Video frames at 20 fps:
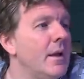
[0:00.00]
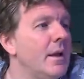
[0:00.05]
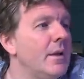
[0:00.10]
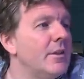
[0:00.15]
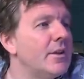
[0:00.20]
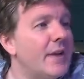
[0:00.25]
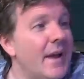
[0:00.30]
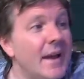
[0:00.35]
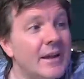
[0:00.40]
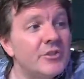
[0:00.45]

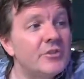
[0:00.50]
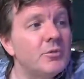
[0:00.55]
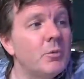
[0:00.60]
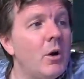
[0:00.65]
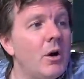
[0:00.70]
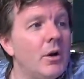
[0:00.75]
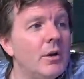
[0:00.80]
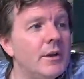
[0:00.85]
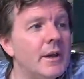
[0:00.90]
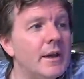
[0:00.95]
The next
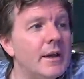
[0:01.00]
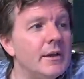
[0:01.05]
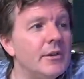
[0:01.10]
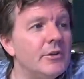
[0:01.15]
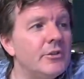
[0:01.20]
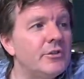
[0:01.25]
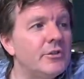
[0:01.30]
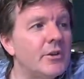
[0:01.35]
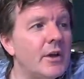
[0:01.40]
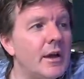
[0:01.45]
one
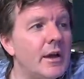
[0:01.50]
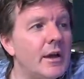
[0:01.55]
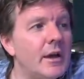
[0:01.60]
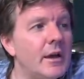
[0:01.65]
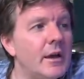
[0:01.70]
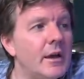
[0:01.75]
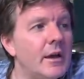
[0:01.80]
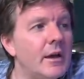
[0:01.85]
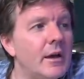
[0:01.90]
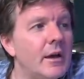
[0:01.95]
is
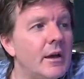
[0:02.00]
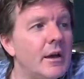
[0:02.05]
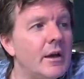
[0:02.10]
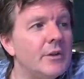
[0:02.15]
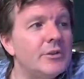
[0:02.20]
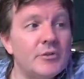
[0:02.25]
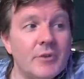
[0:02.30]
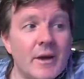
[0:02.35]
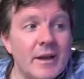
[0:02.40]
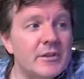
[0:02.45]
uh,
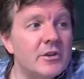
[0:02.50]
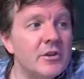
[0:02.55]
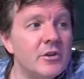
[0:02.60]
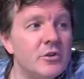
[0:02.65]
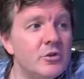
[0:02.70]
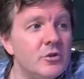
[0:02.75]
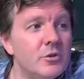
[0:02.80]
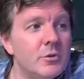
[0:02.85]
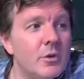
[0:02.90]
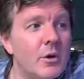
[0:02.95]
a director
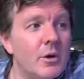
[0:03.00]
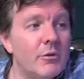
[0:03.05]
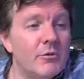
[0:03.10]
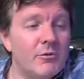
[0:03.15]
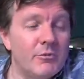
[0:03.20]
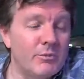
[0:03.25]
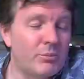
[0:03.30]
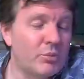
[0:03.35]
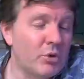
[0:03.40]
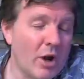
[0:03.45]
who
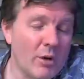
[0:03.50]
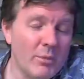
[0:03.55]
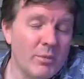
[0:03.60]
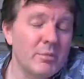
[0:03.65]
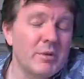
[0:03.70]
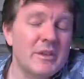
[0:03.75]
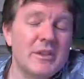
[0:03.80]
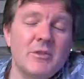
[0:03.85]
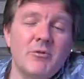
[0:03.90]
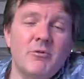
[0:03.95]

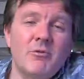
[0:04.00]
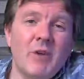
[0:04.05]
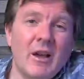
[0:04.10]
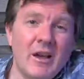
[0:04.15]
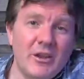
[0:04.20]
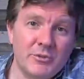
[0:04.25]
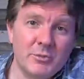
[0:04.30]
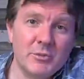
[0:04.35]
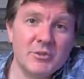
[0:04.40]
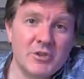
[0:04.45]
probably the
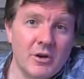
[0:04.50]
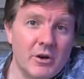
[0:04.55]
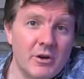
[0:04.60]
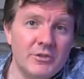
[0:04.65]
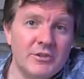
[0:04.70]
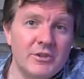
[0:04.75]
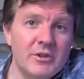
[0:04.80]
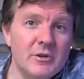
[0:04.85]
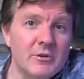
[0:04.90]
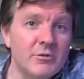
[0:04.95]
vast
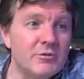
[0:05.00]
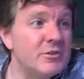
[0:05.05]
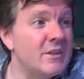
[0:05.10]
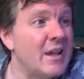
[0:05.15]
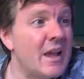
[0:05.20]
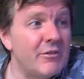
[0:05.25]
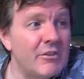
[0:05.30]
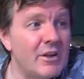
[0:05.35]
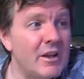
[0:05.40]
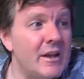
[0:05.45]
majority you've
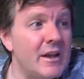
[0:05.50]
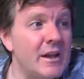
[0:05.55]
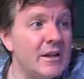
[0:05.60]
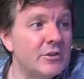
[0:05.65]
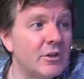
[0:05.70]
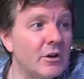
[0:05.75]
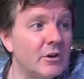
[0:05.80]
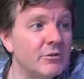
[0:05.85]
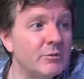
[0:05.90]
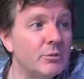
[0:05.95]
never
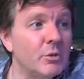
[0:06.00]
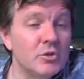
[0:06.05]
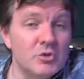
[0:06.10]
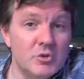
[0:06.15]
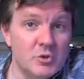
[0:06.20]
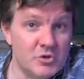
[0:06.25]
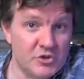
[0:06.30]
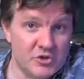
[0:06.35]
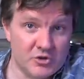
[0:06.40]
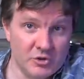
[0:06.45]
heard of, but
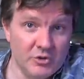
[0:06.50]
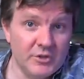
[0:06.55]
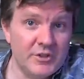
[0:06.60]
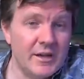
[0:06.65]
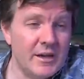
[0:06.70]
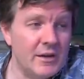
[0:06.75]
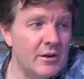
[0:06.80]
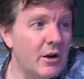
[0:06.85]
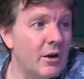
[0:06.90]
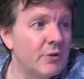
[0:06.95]
you should
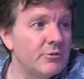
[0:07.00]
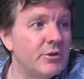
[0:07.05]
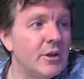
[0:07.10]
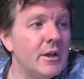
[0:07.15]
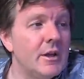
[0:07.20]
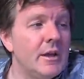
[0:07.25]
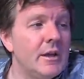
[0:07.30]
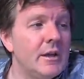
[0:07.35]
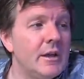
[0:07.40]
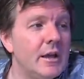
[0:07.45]
hear of,
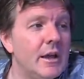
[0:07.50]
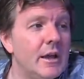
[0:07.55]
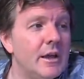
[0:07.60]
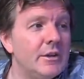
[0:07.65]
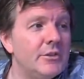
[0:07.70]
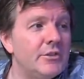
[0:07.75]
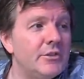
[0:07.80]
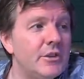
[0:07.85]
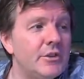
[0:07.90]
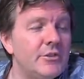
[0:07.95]

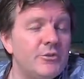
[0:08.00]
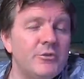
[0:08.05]
is this